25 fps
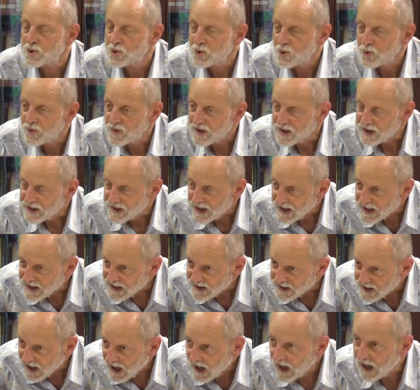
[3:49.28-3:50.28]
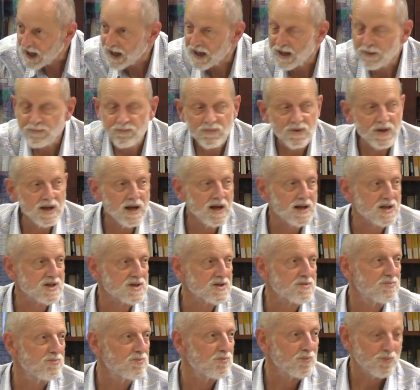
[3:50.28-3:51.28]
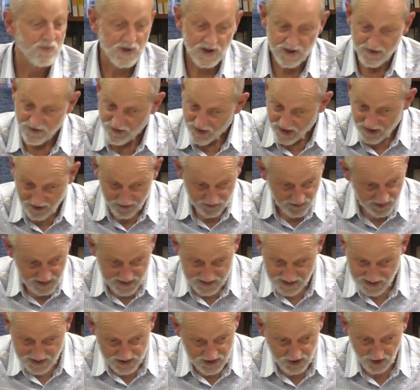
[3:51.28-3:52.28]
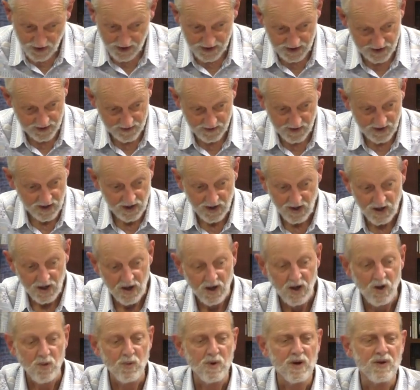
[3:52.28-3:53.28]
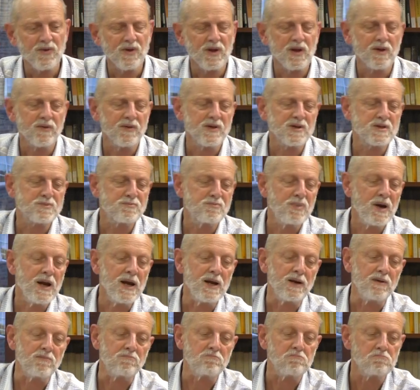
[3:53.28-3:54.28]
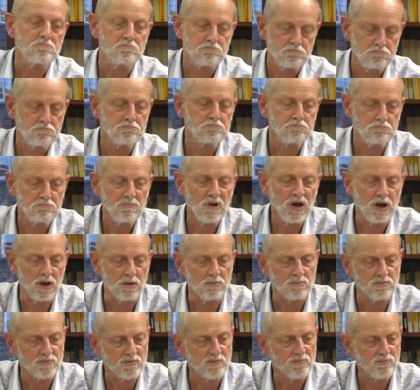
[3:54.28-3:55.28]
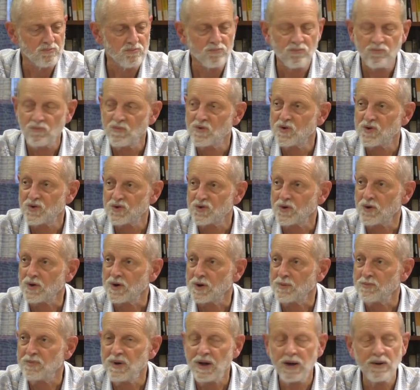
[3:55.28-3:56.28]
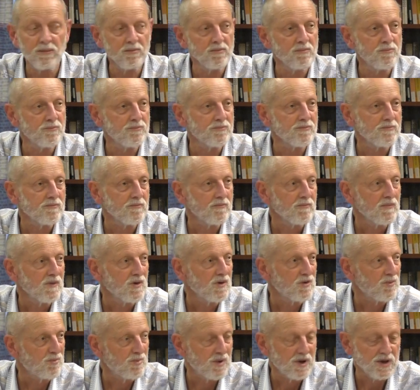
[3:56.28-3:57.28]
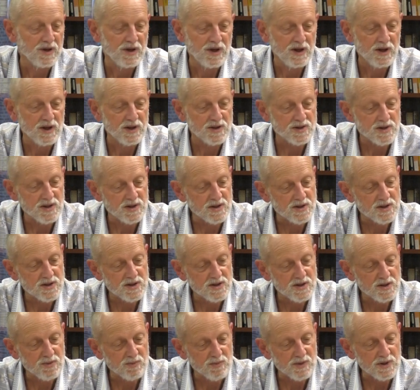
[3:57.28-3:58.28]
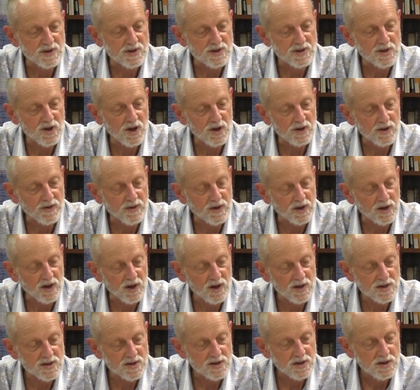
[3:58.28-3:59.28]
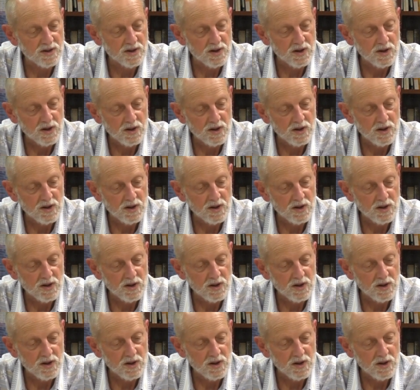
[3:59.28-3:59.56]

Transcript: To the naked eye, yes, we think things are solid. We think this pen, yeah, solid pen. It's been here since we started the class.